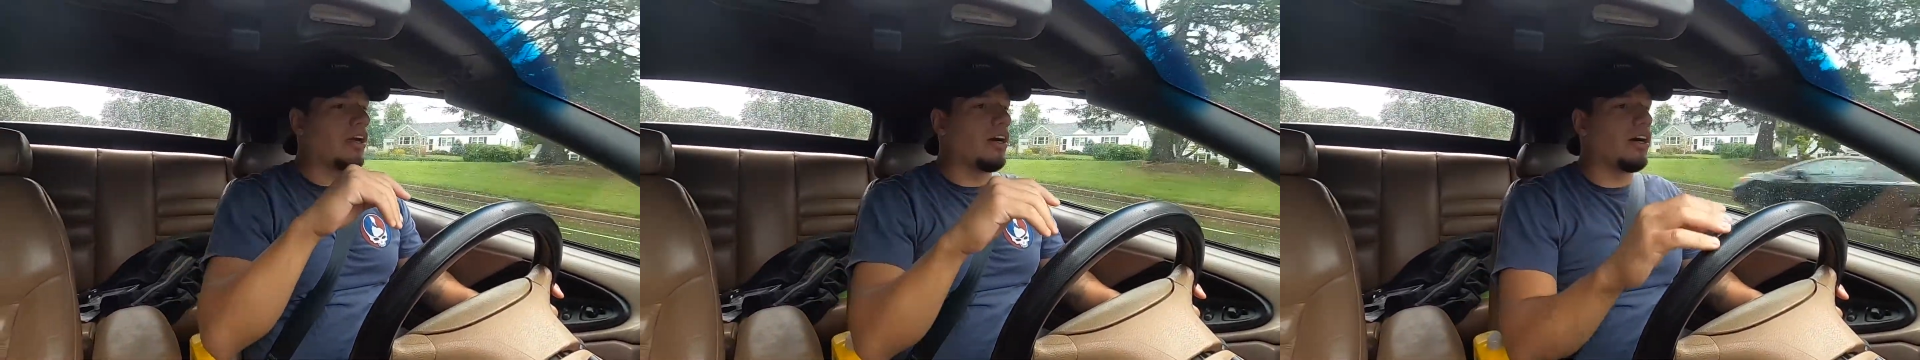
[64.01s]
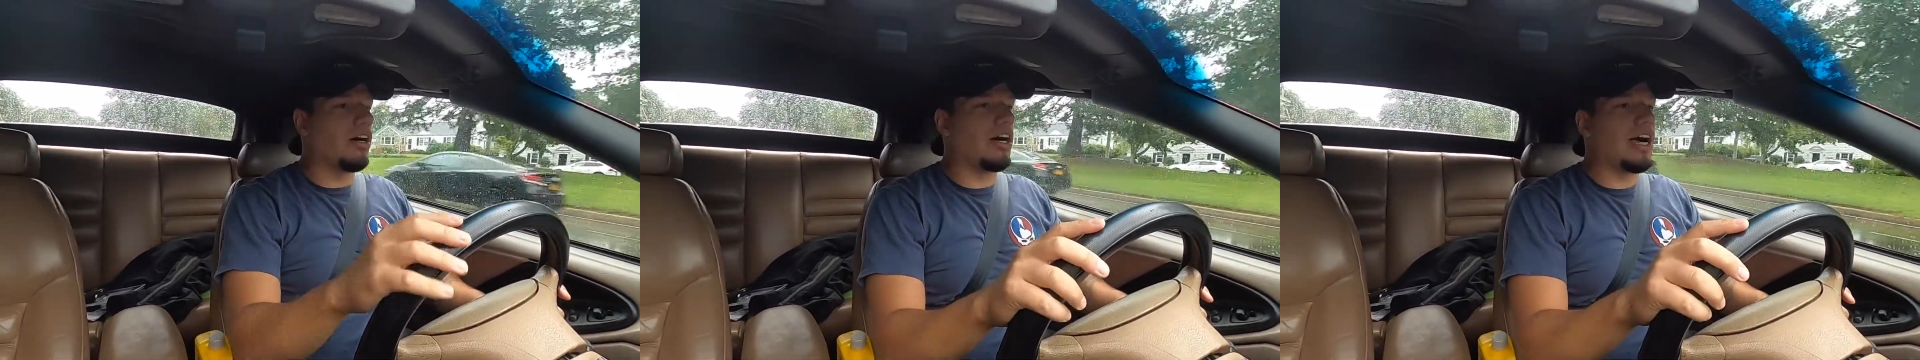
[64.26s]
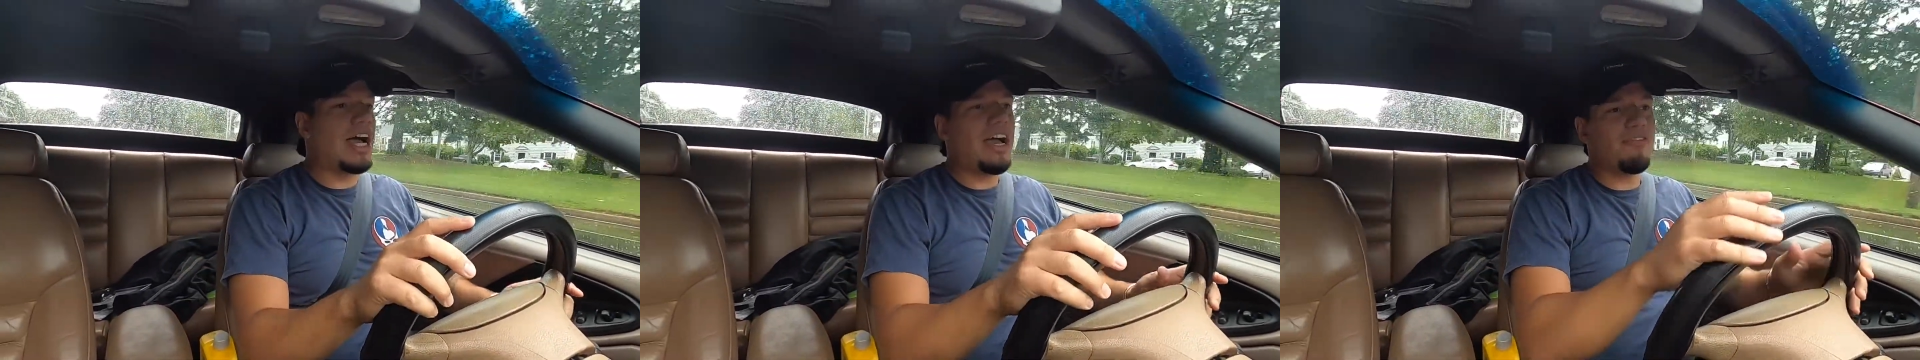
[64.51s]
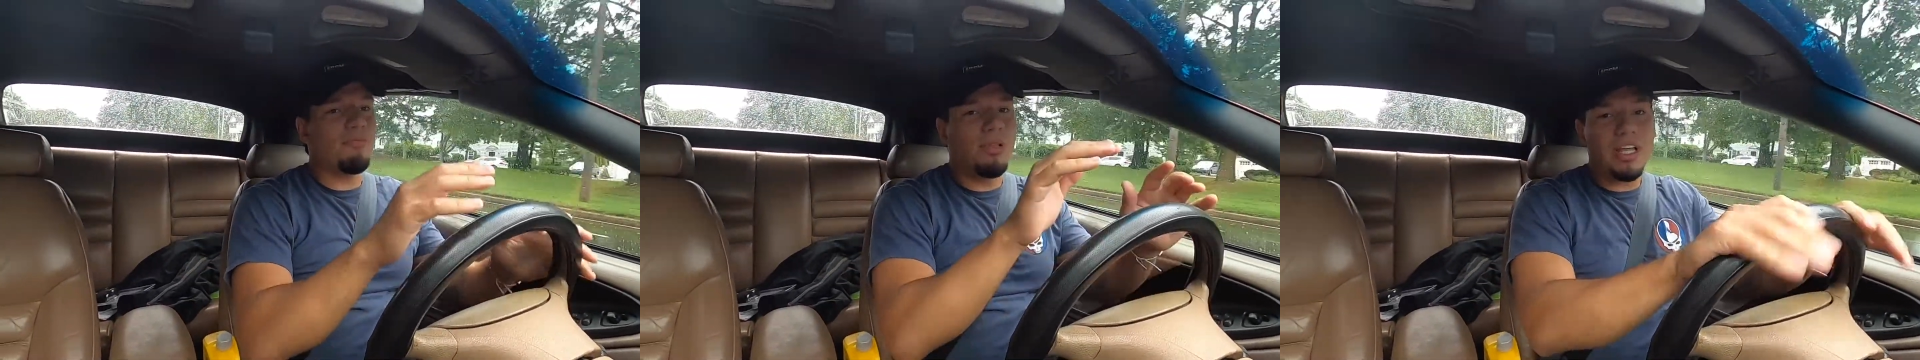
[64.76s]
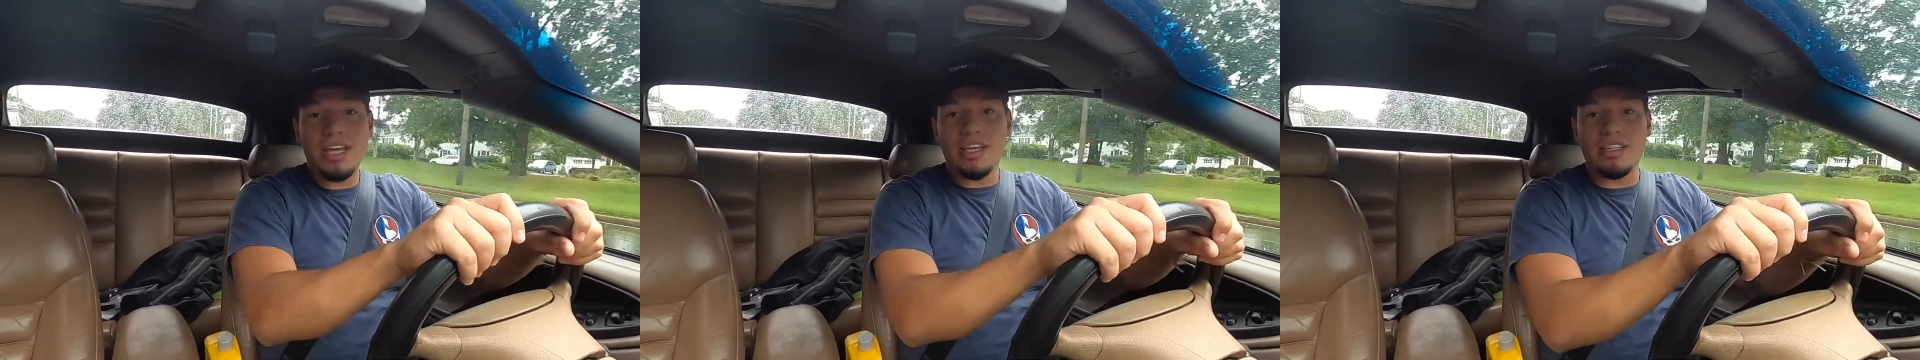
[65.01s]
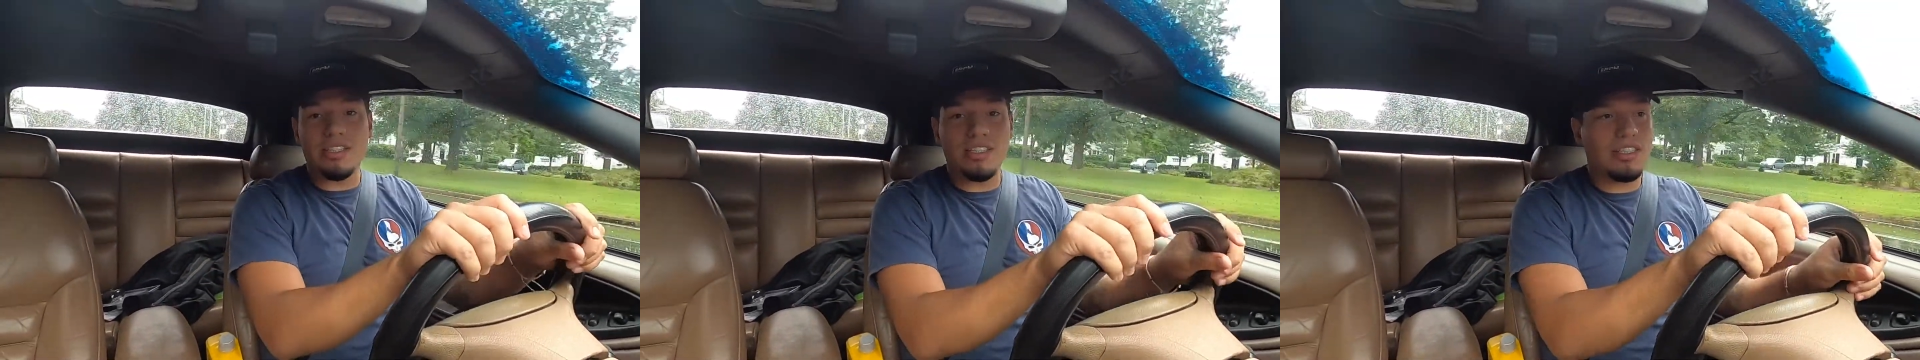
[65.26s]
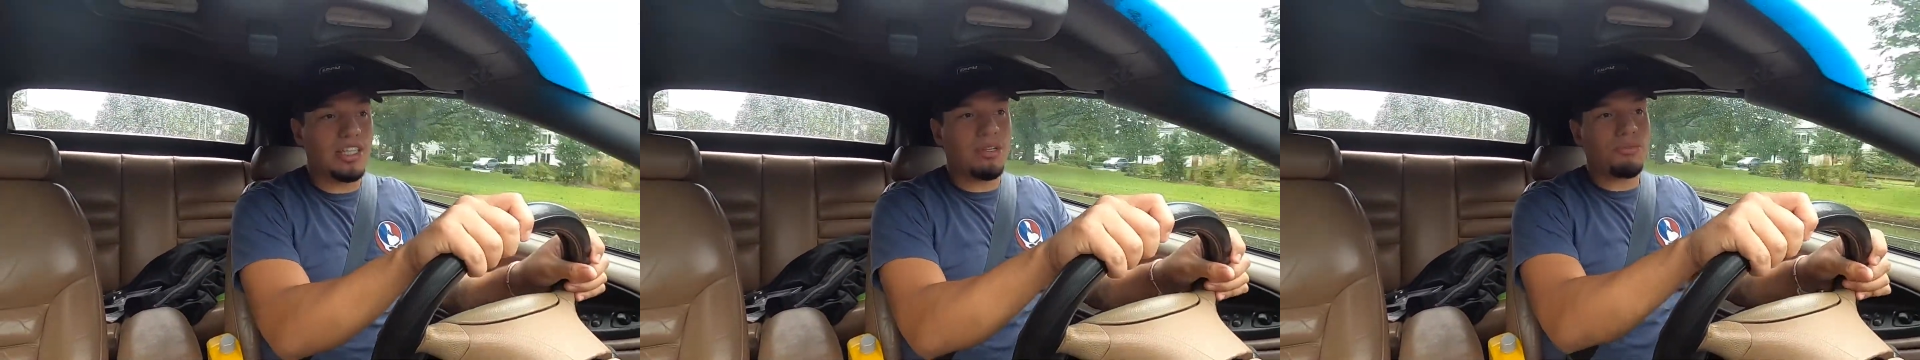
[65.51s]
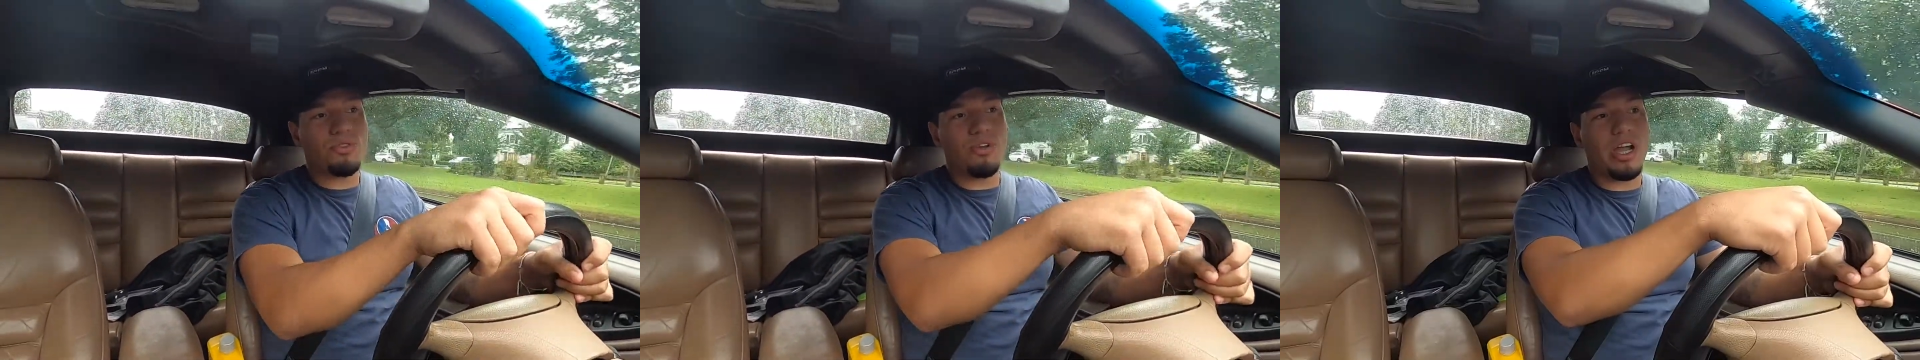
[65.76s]
I have plans that
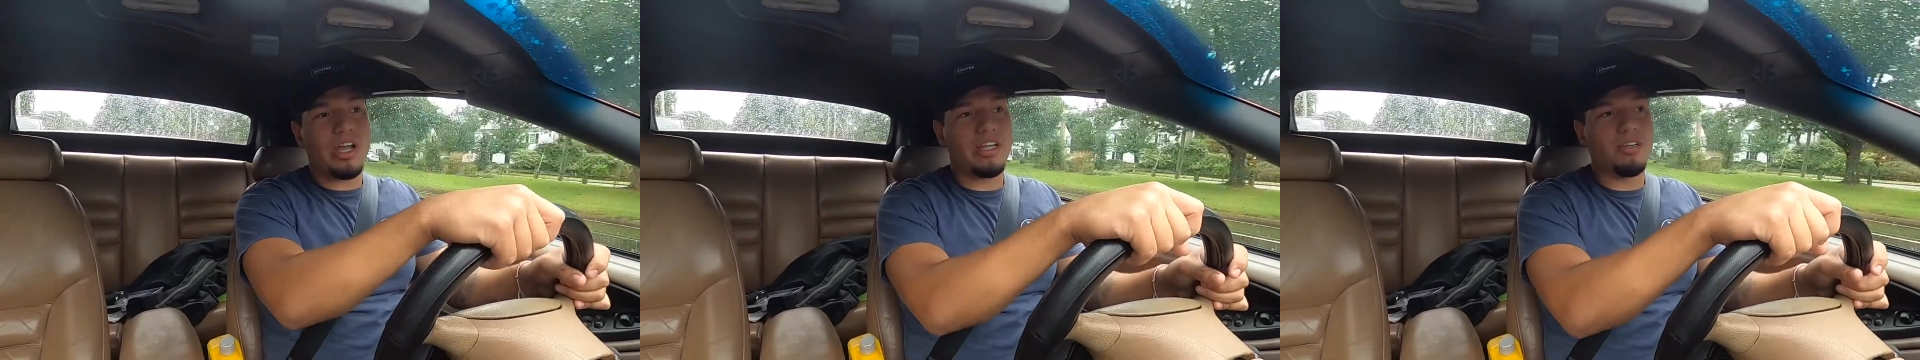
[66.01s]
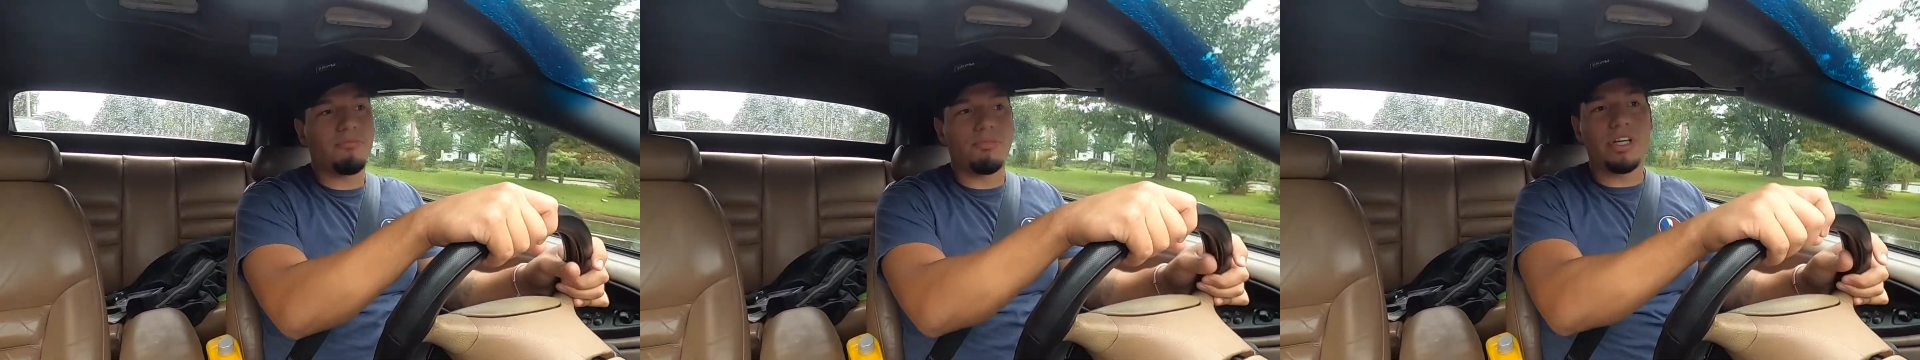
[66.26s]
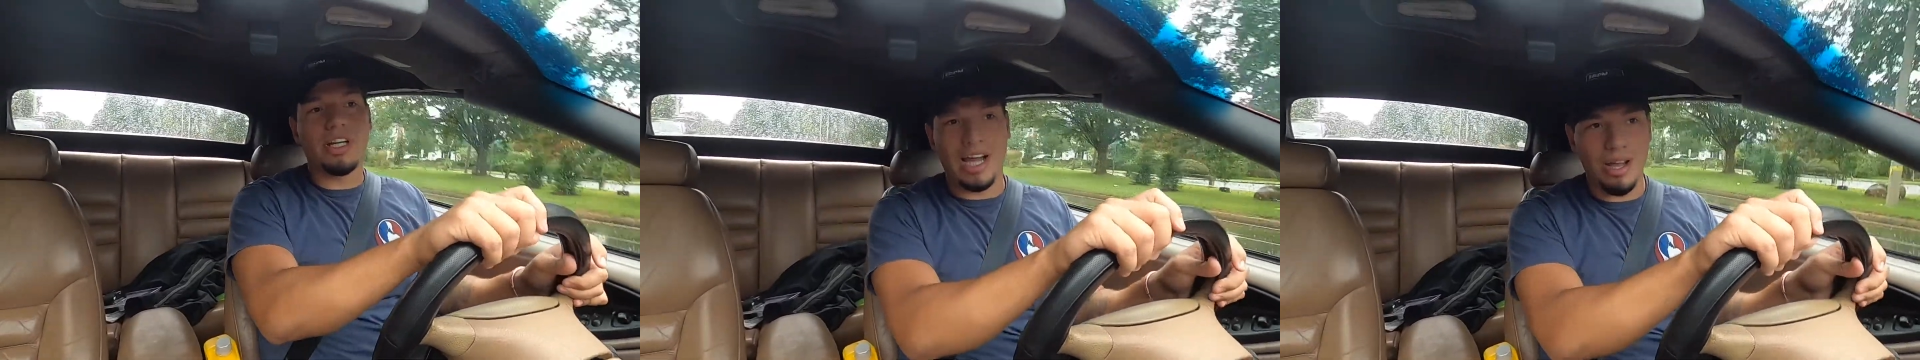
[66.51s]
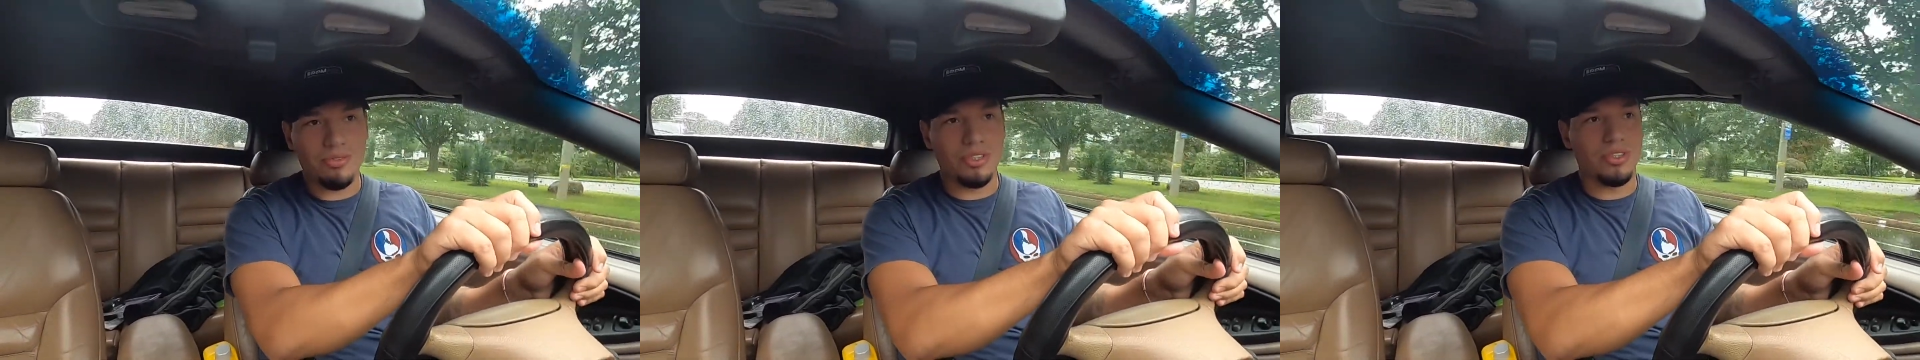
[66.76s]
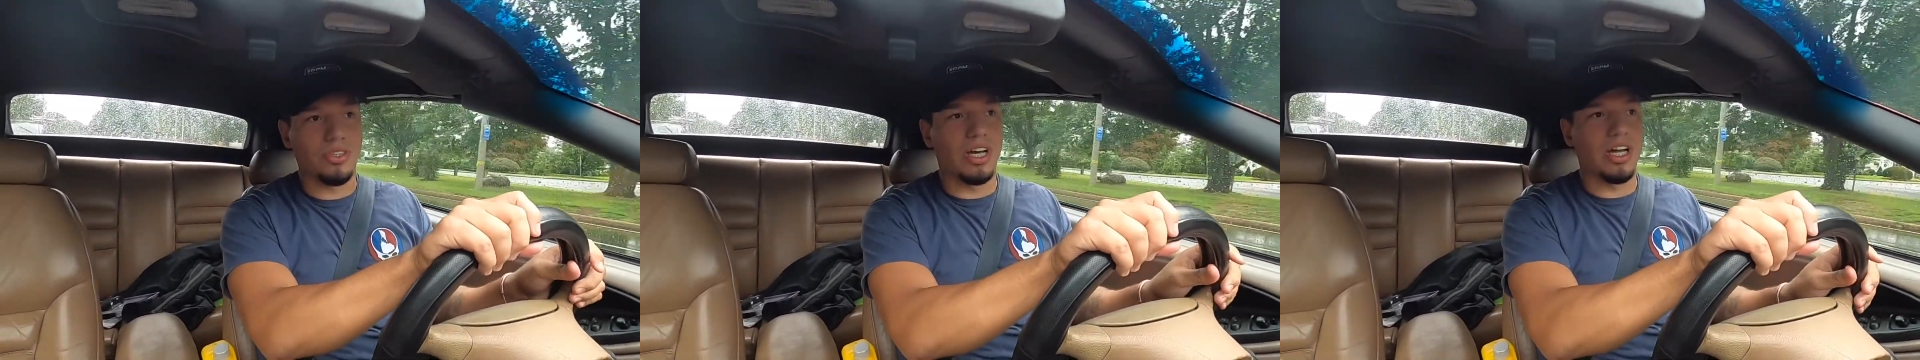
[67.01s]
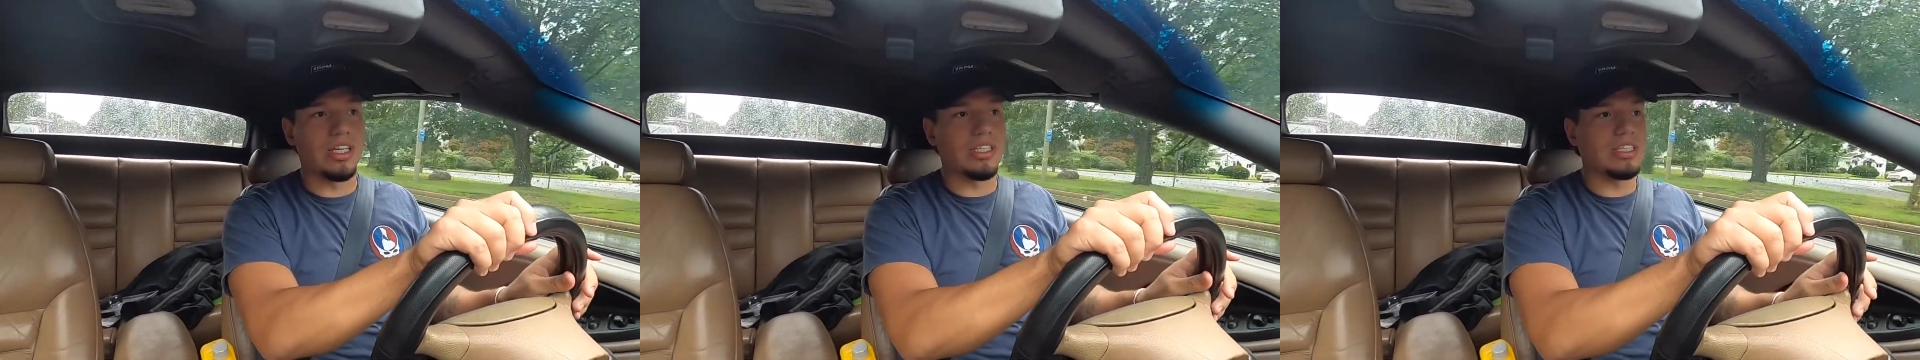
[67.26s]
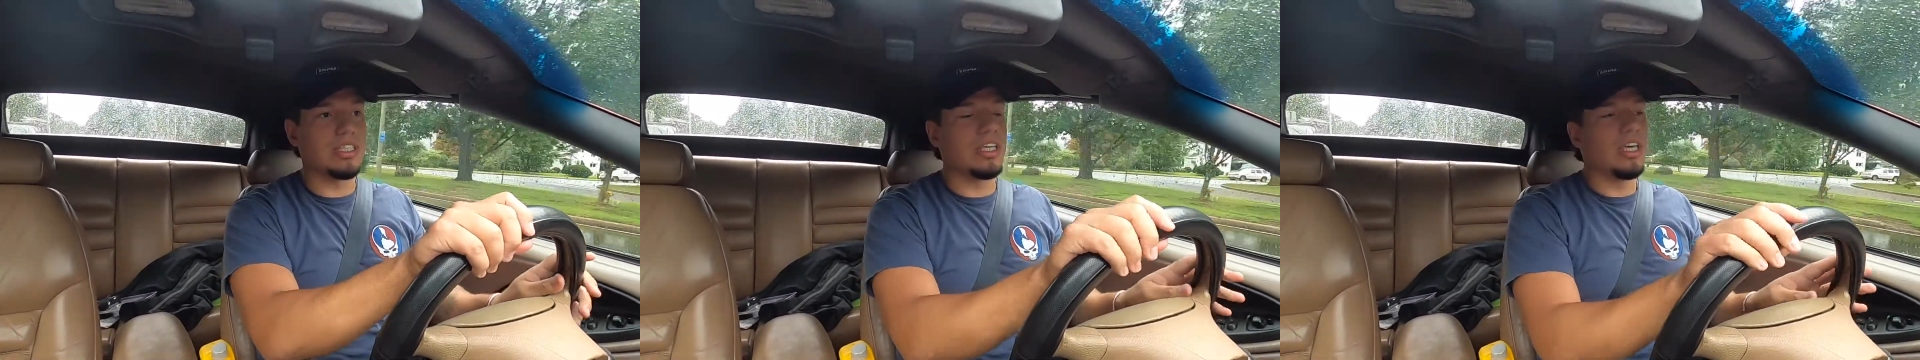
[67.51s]
I'm trying to bring out to you guys.